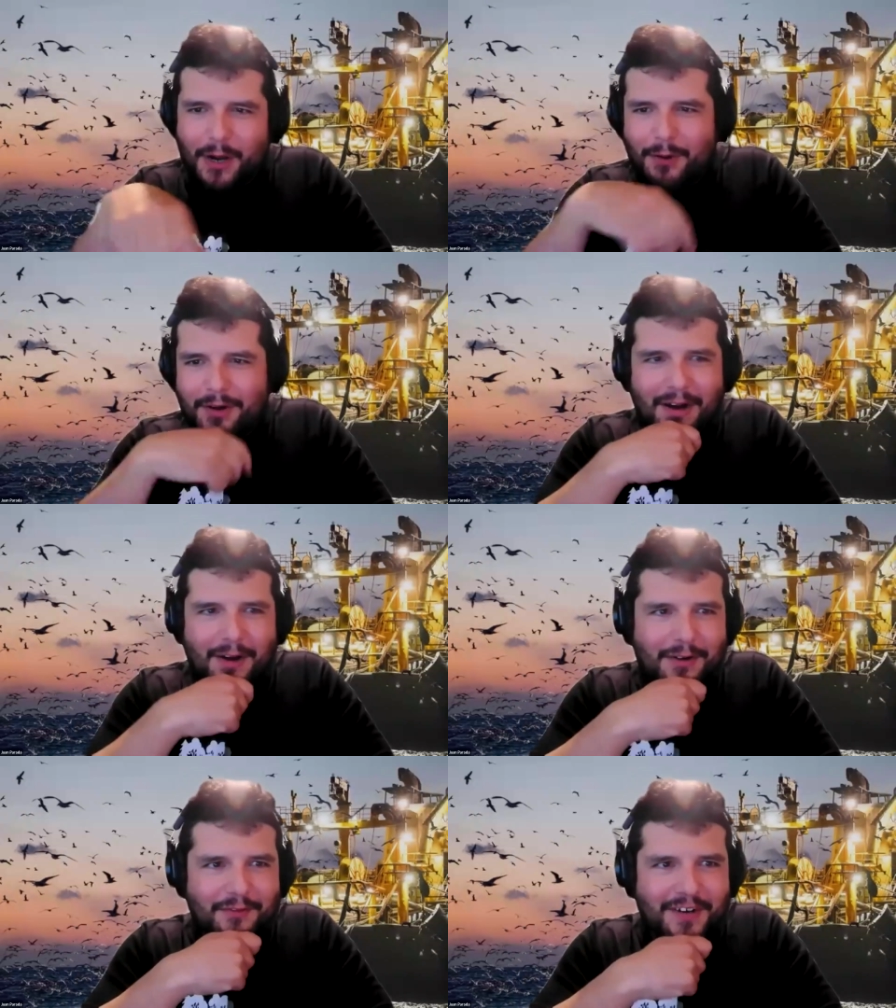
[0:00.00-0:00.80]

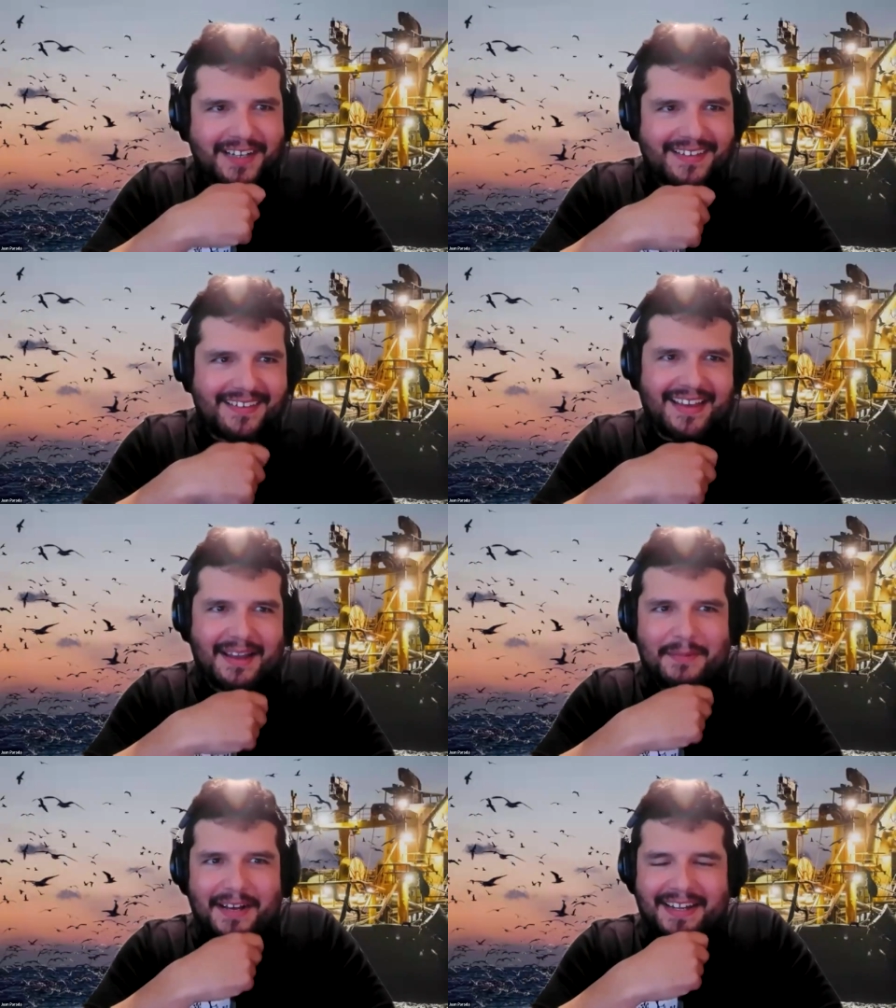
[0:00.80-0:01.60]
our friend
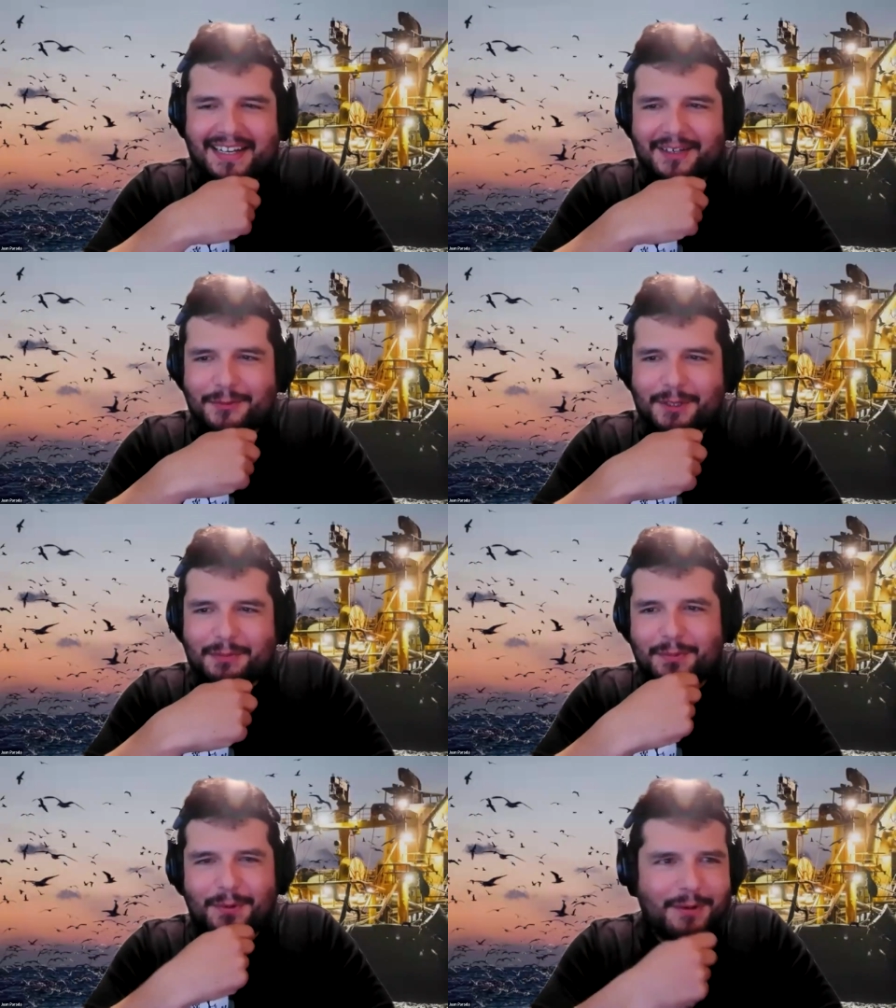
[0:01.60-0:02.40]
Emma and Elliot will
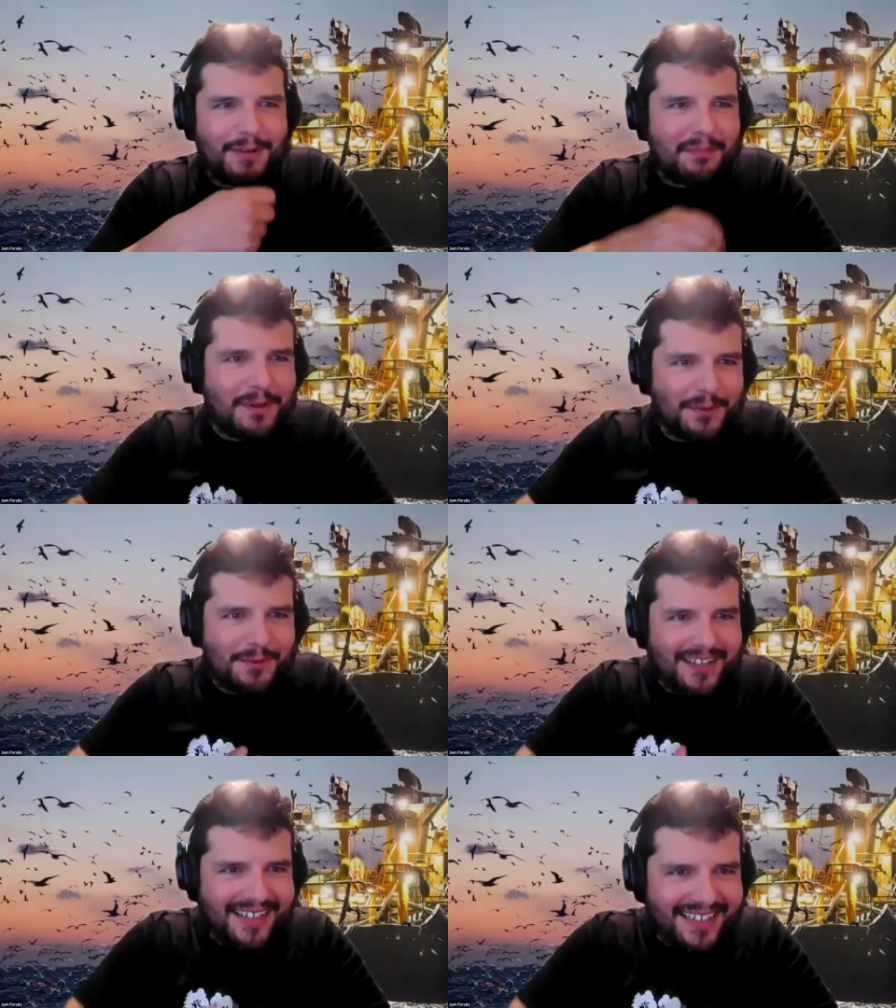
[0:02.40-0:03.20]
probably
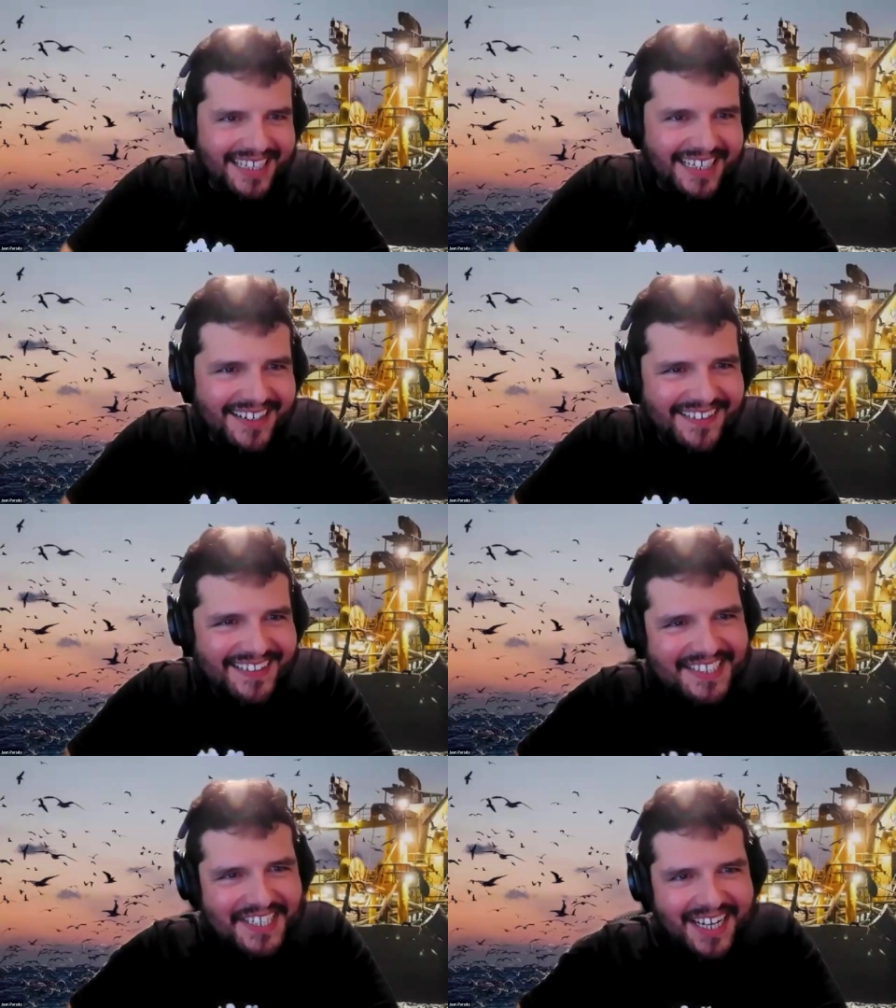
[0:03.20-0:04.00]
post a link on
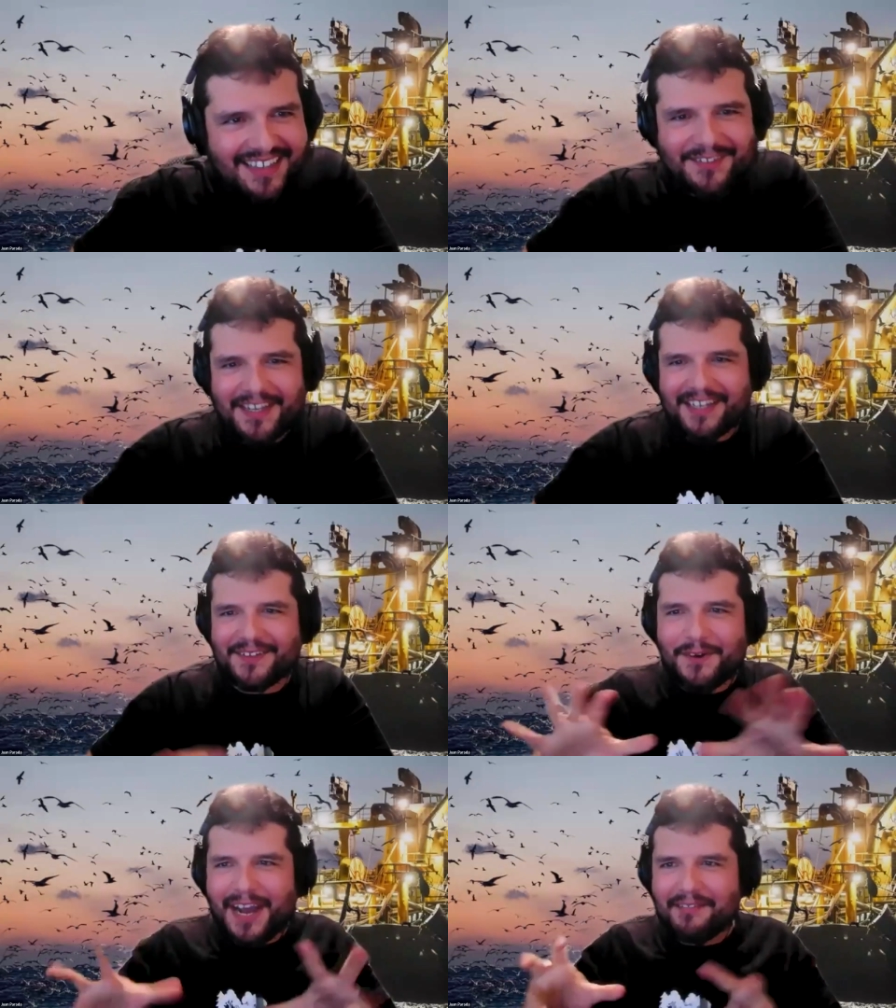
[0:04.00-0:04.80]
the chat, because I
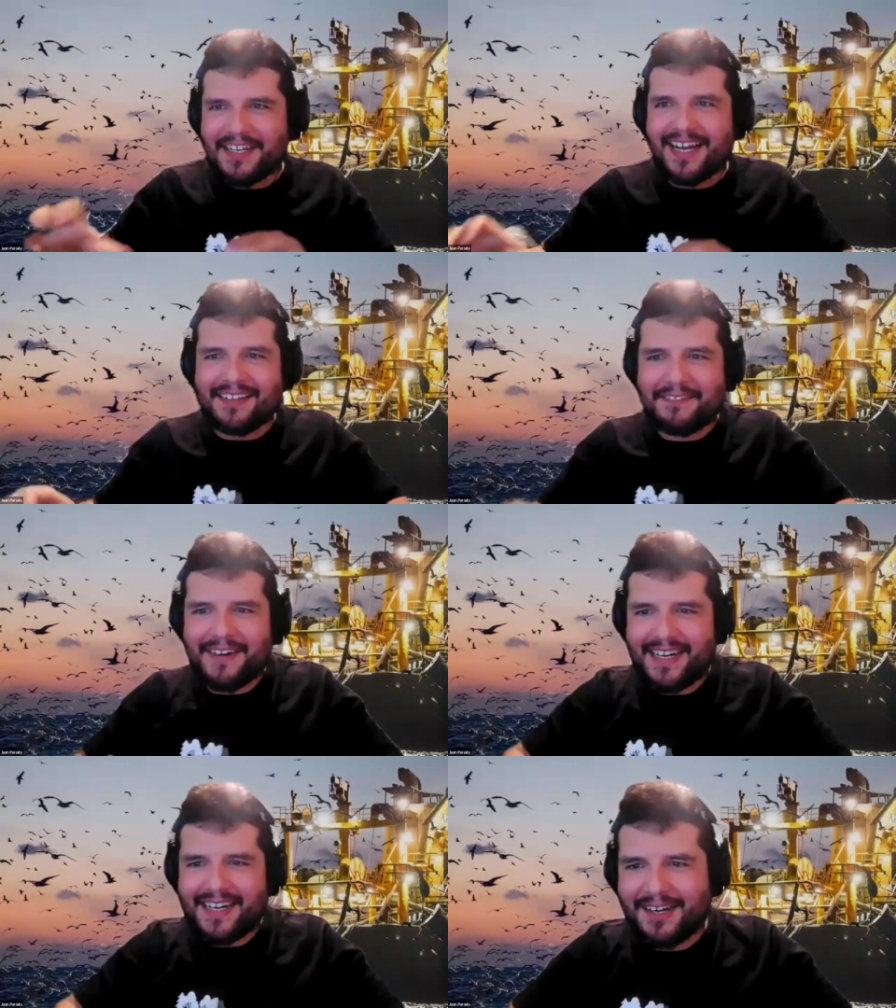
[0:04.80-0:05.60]
don't have it handy
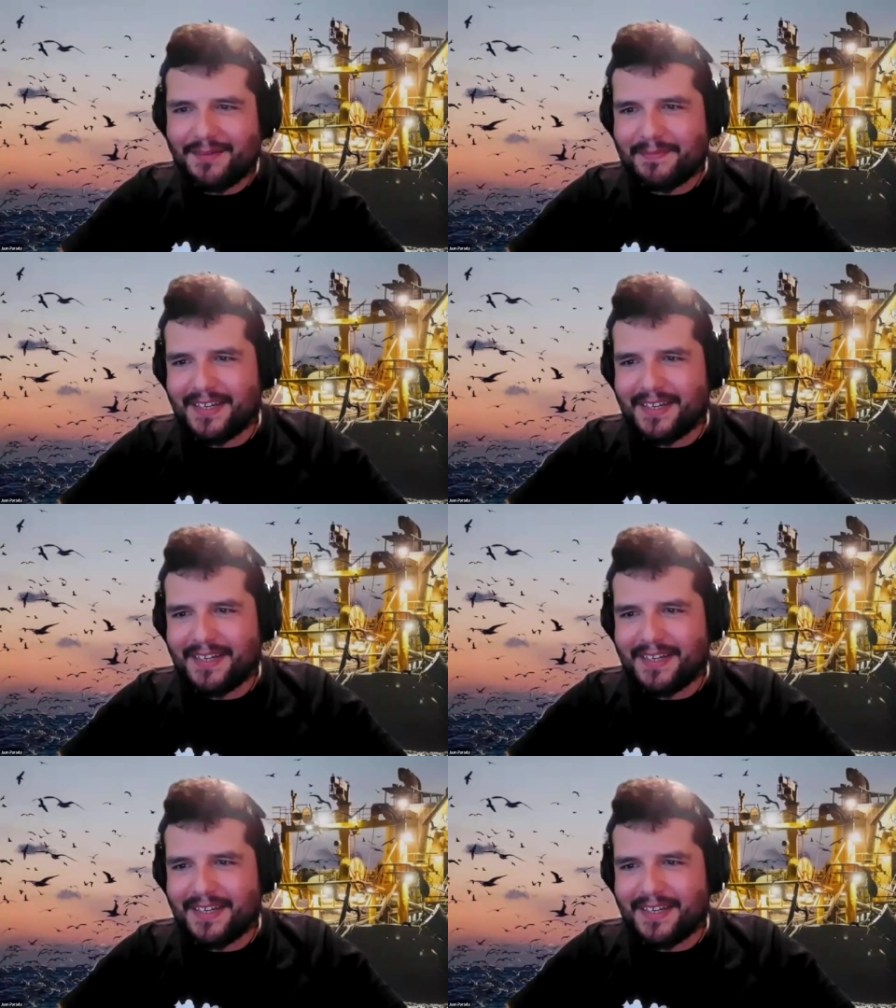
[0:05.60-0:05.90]
right now.